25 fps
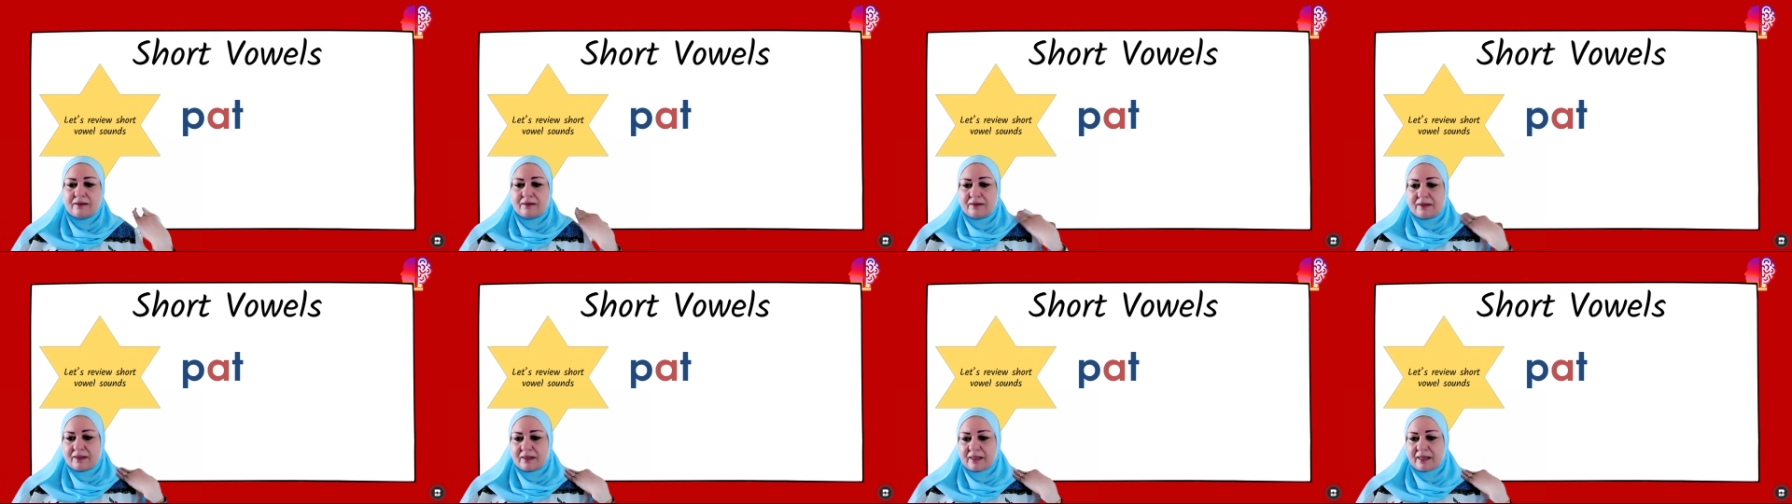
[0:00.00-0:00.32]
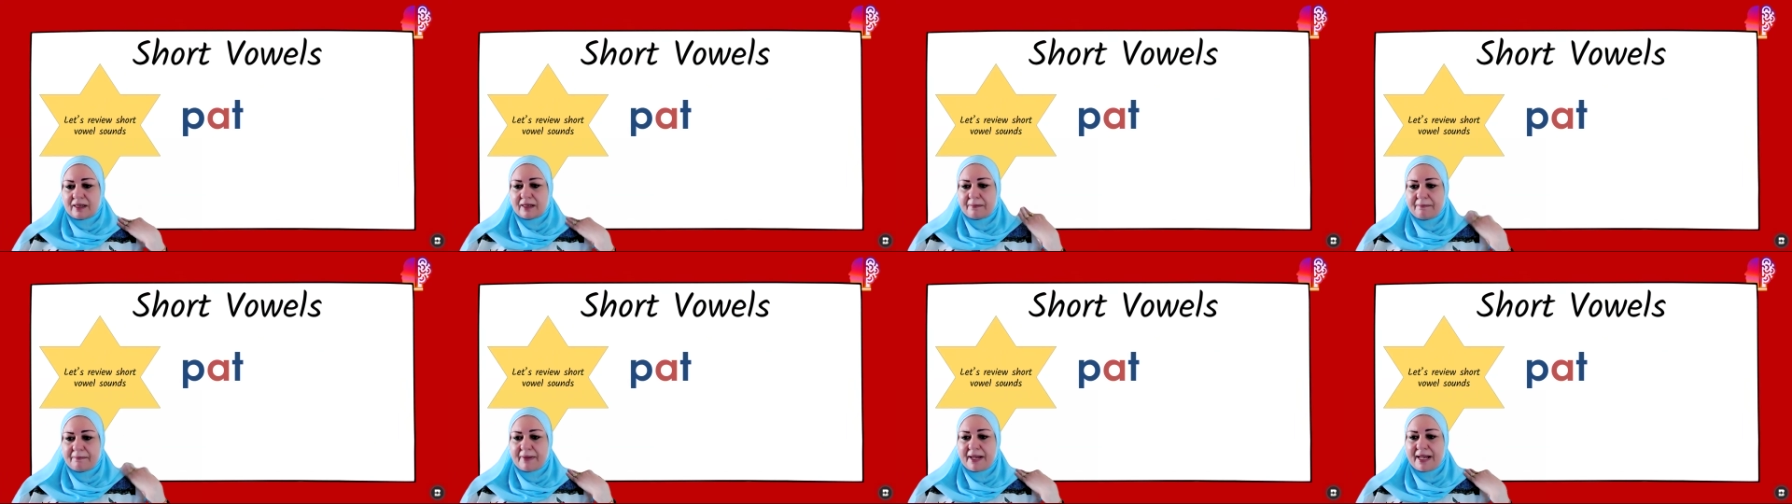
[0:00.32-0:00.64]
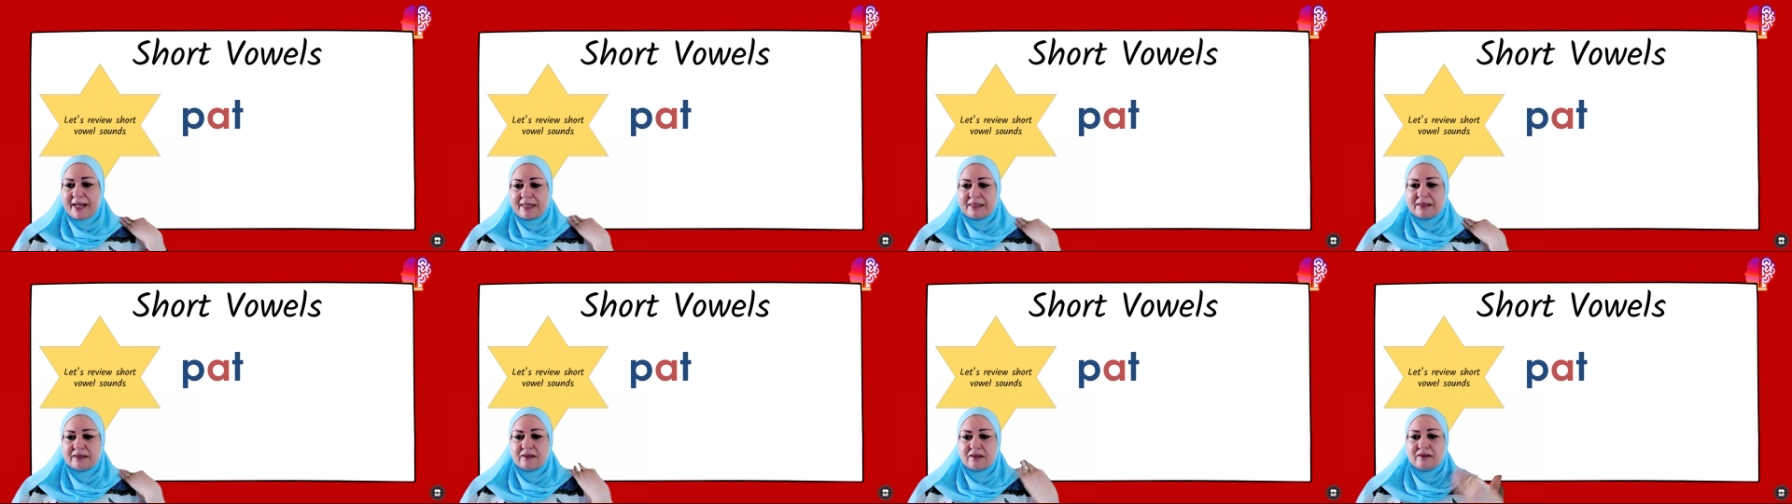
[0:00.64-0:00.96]
like
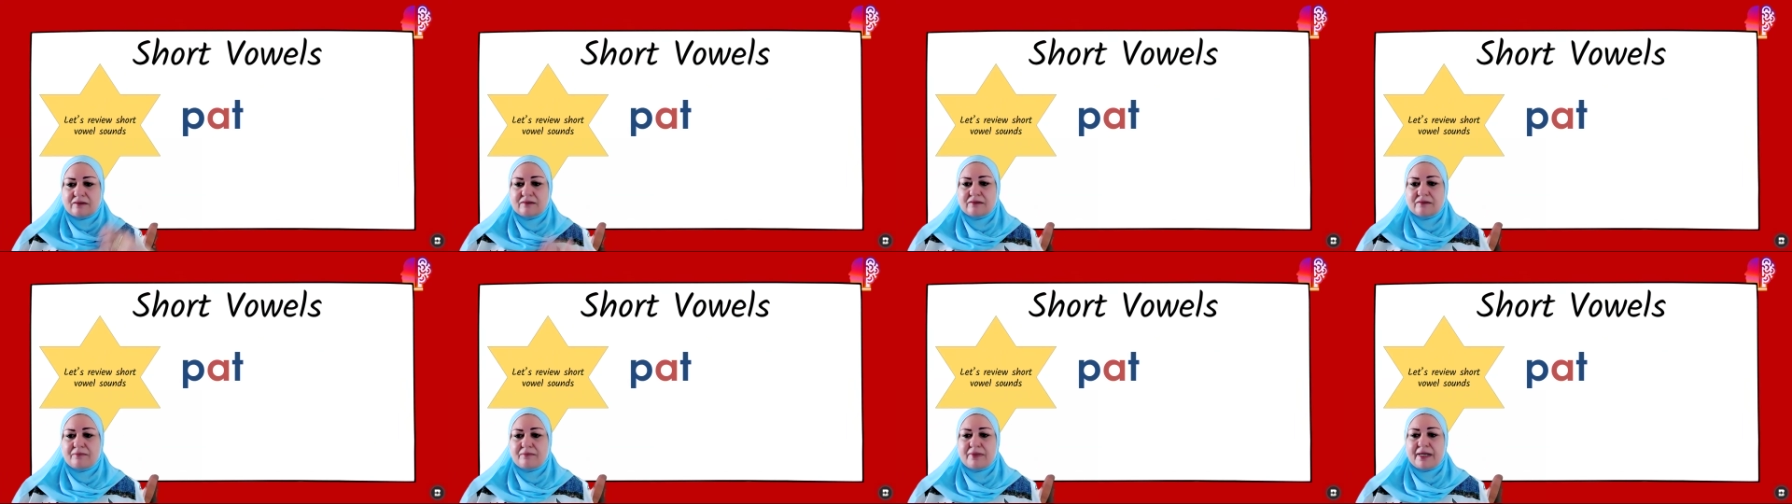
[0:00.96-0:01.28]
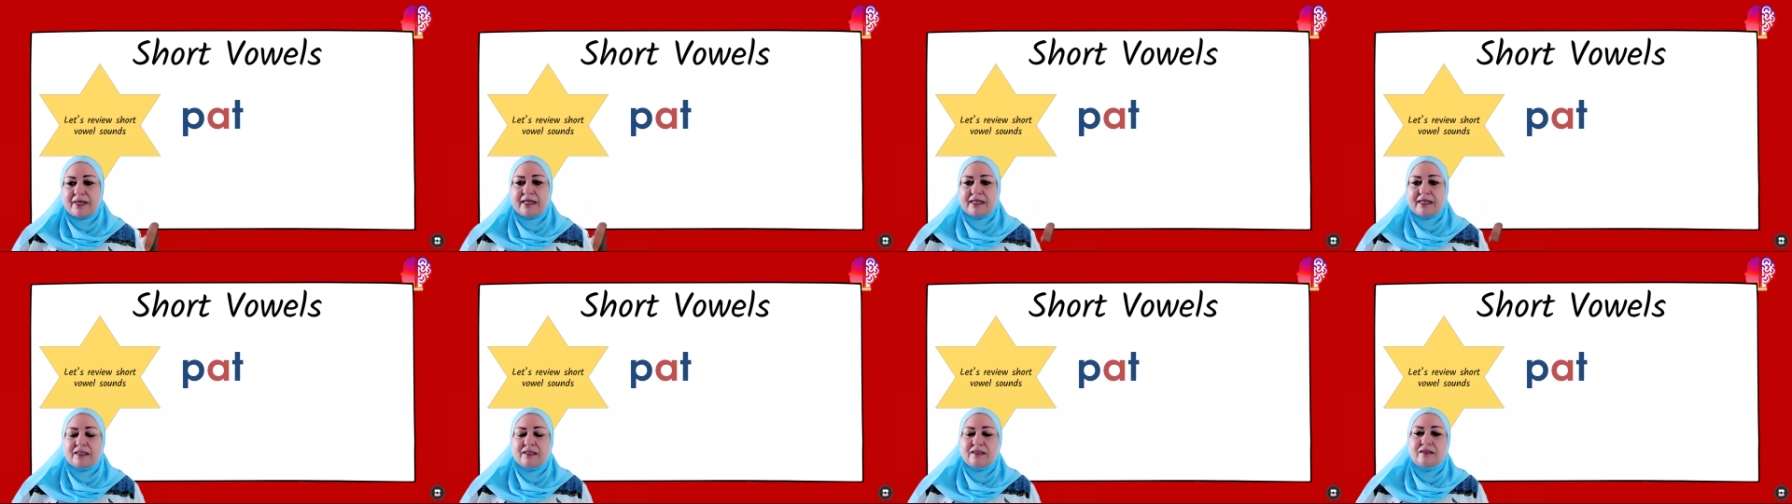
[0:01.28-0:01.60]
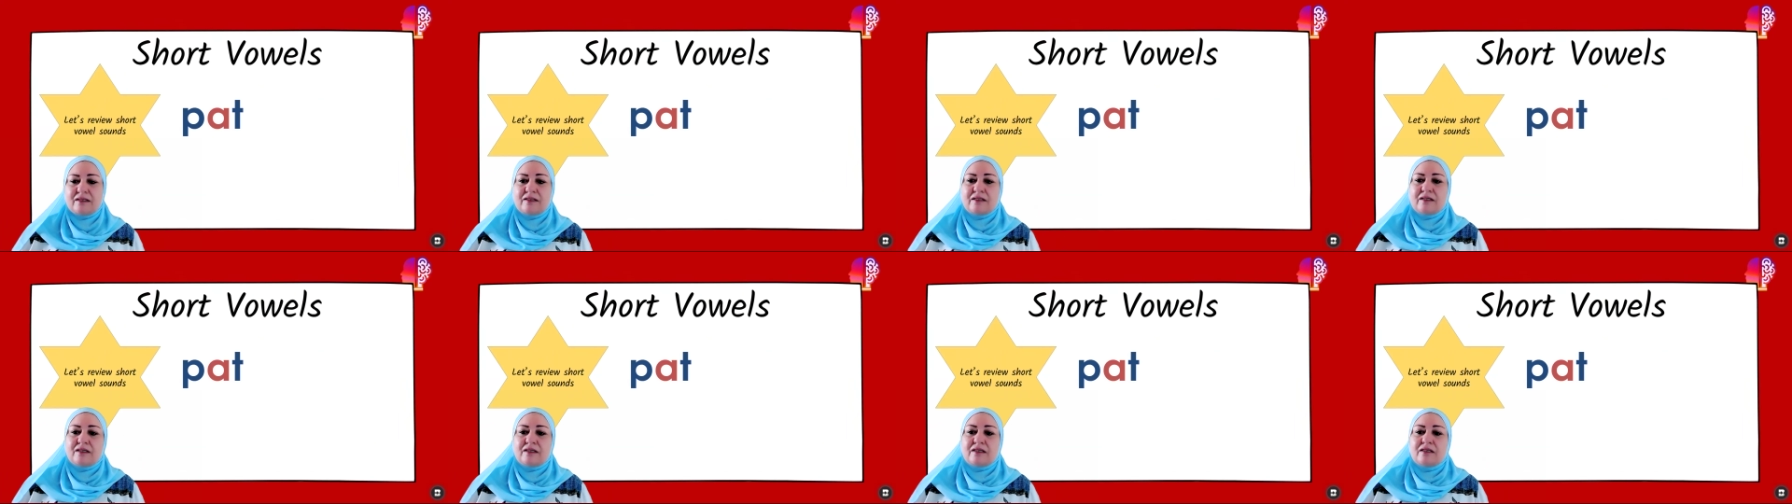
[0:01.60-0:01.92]
pat on the back
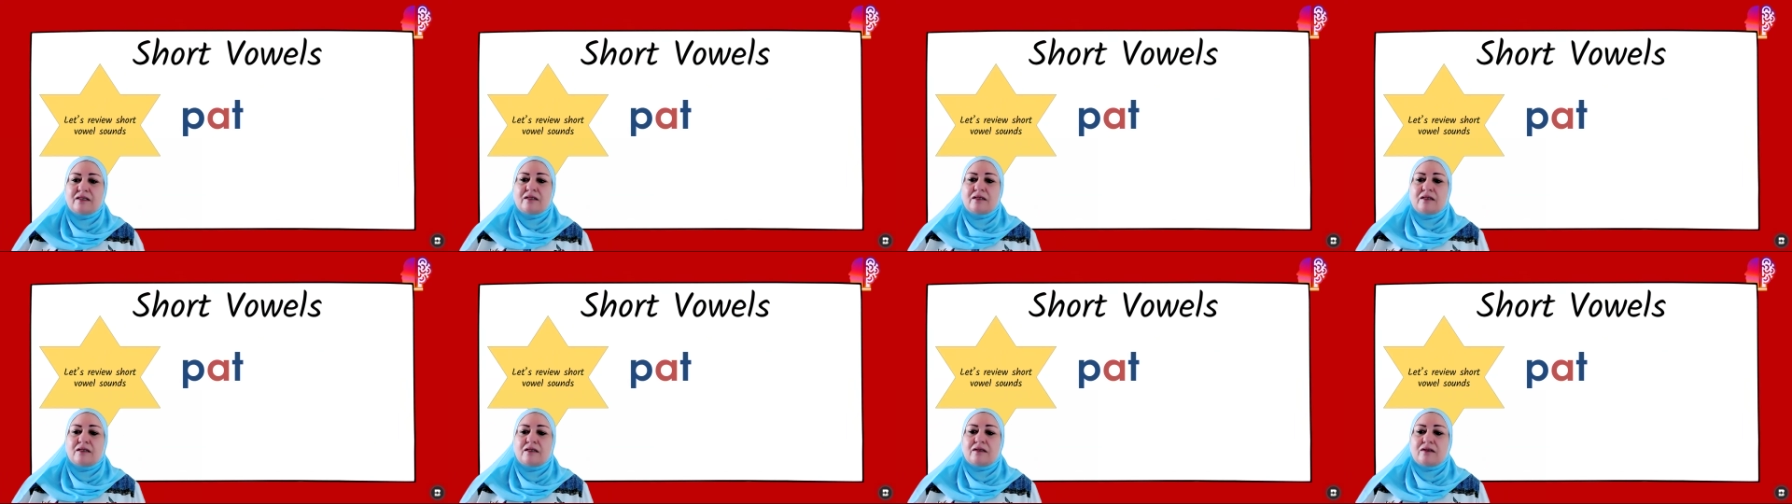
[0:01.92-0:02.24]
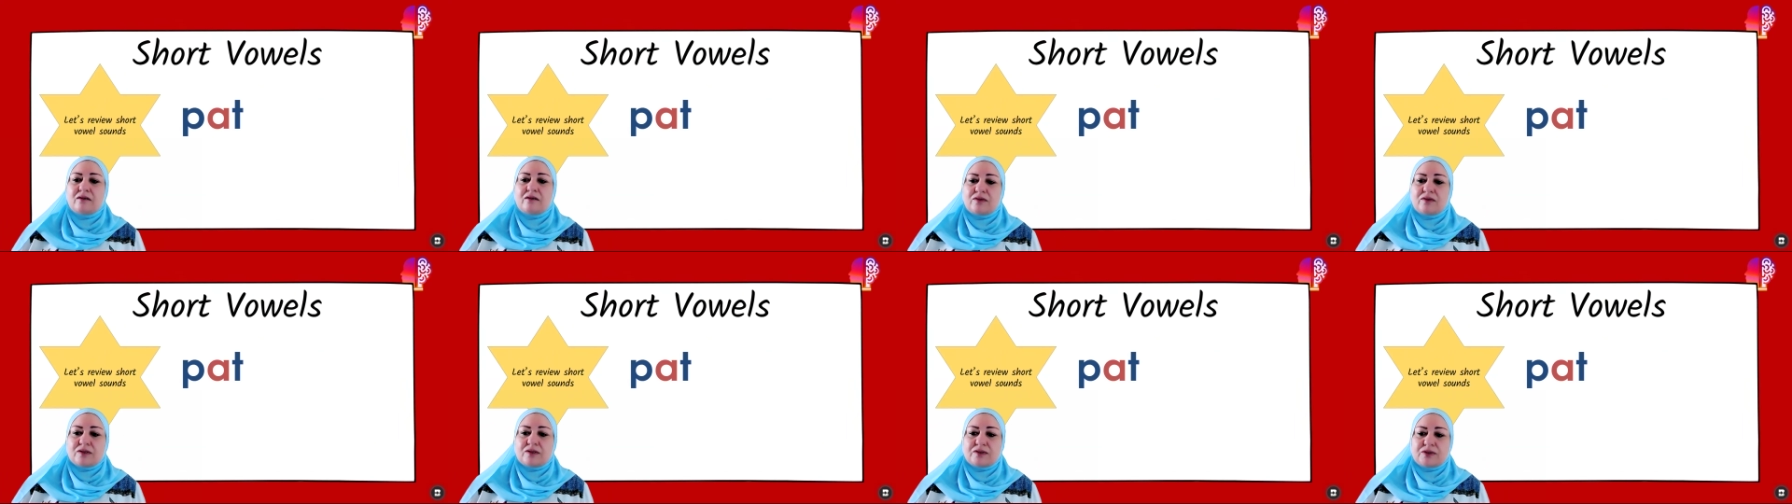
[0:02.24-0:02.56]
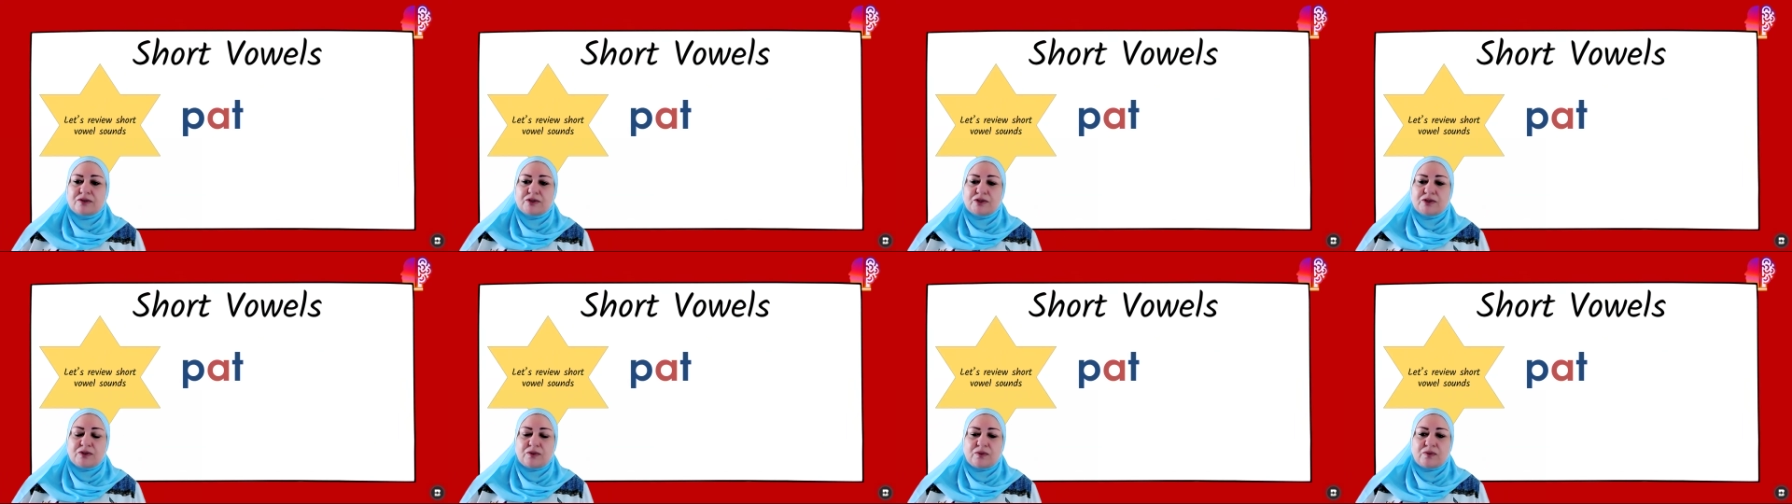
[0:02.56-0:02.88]
or in
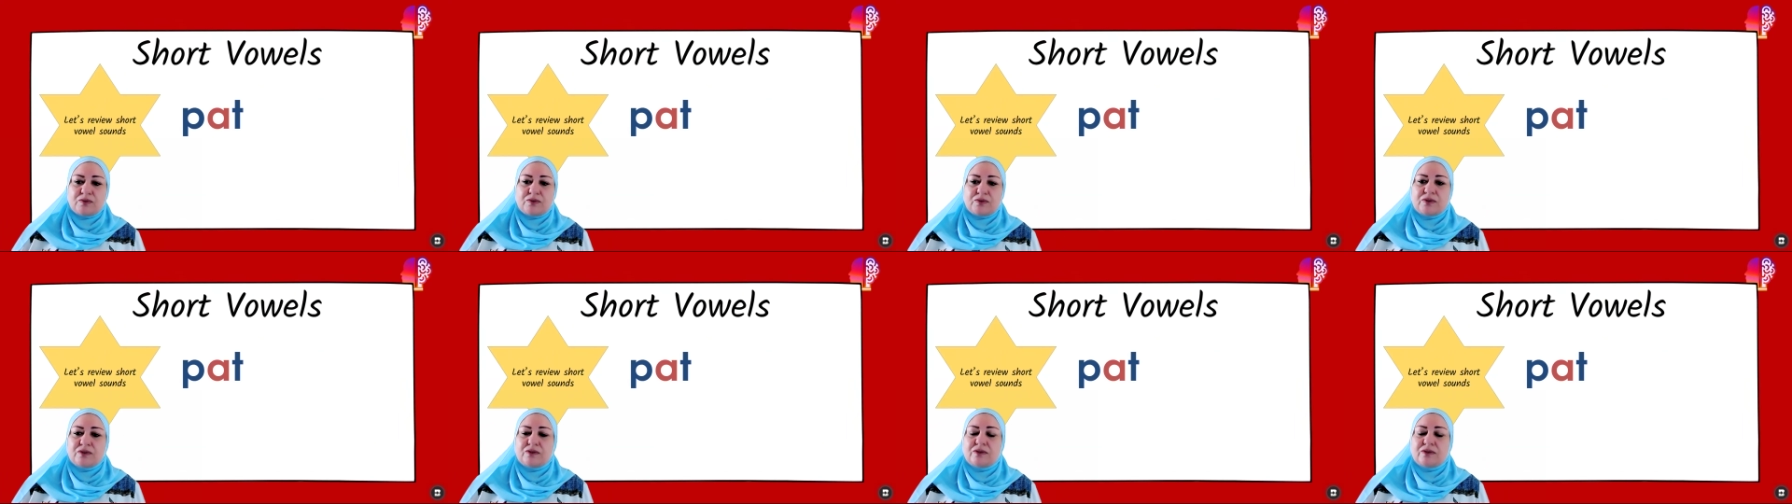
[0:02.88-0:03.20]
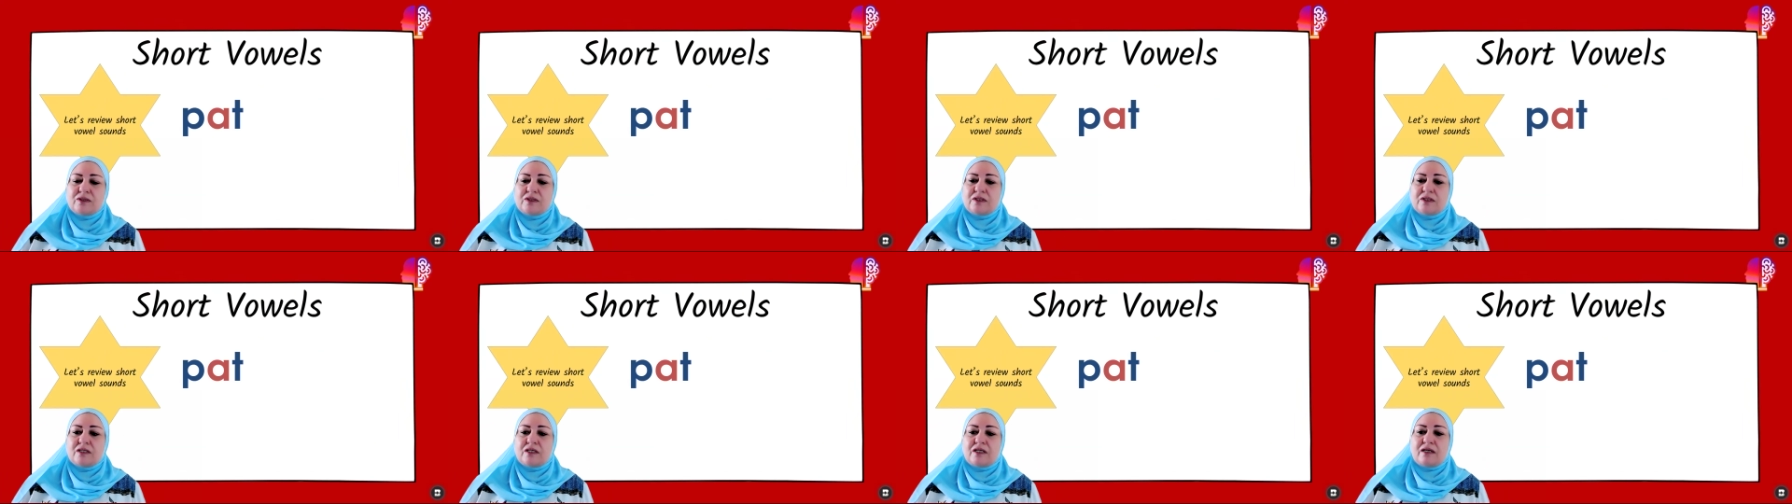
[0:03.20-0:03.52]
the shoulder,